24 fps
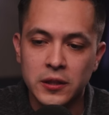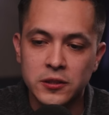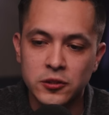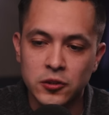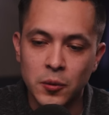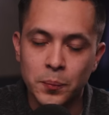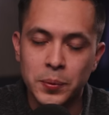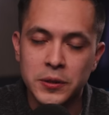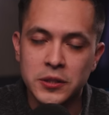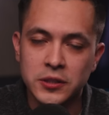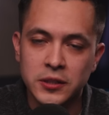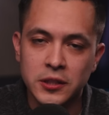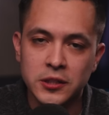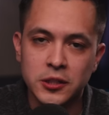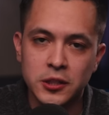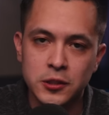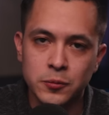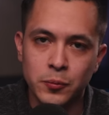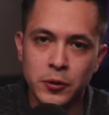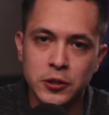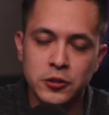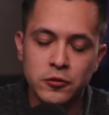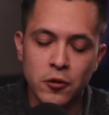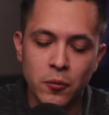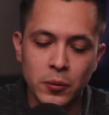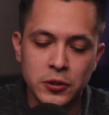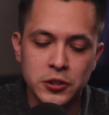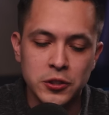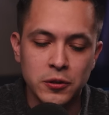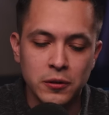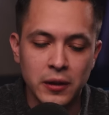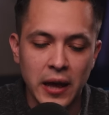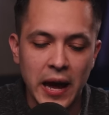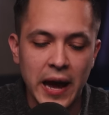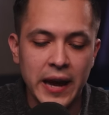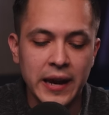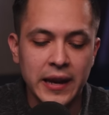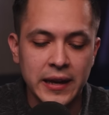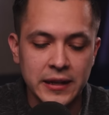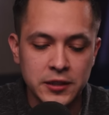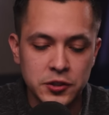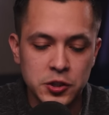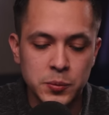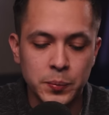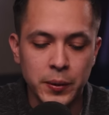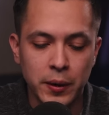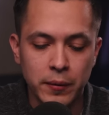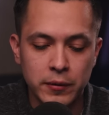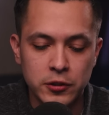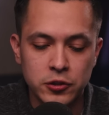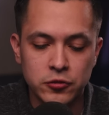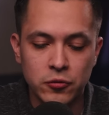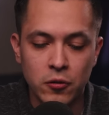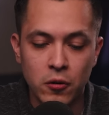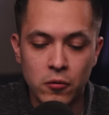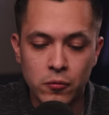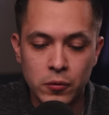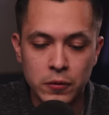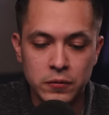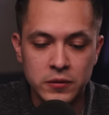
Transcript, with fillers: with superstitious ritual what you lack in spiritual